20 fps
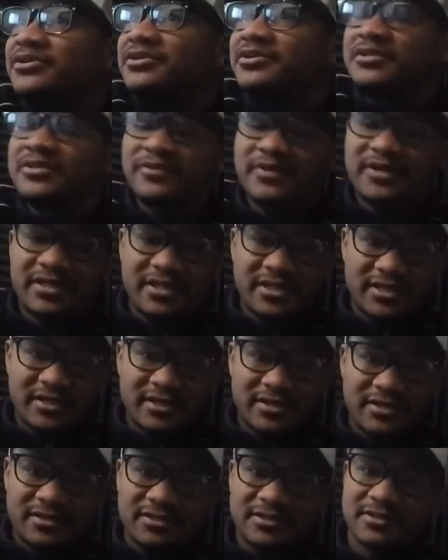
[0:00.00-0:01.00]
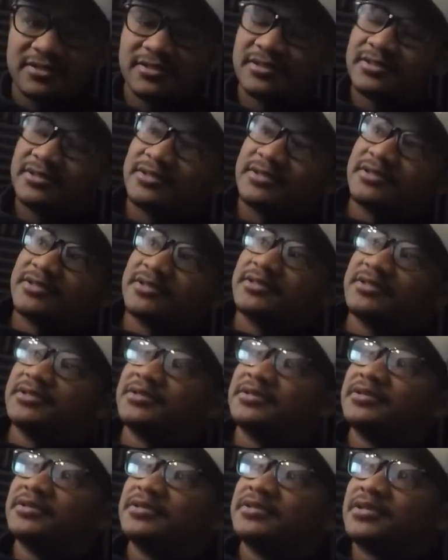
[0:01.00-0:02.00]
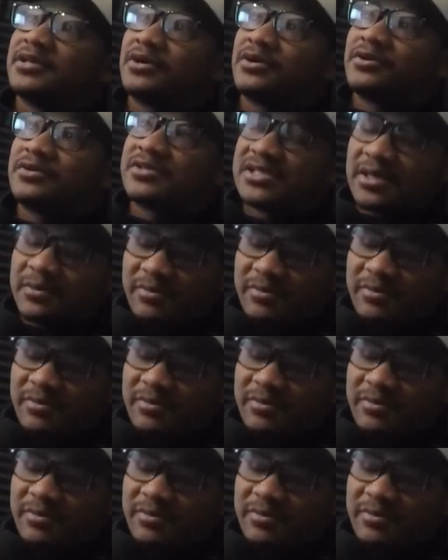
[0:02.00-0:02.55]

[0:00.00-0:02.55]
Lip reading: right here. Close up